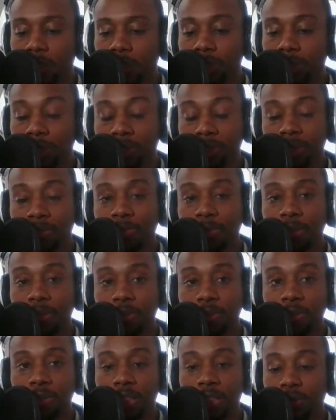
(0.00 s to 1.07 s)
searching for
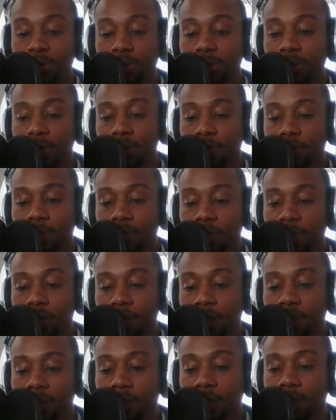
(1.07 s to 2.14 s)
new shelter
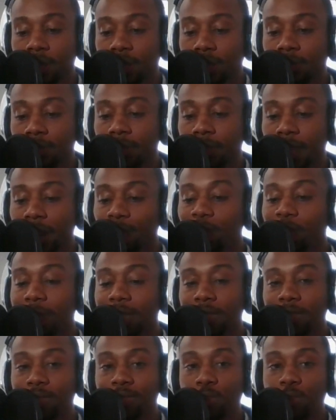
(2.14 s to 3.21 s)
or
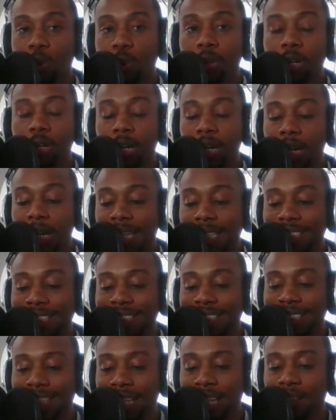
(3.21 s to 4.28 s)
settling for
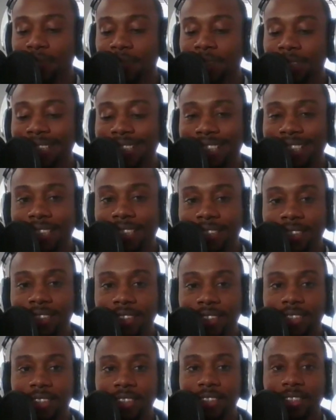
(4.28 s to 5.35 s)
unsafe
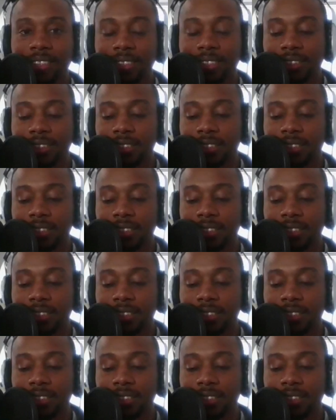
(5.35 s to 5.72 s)
conditions.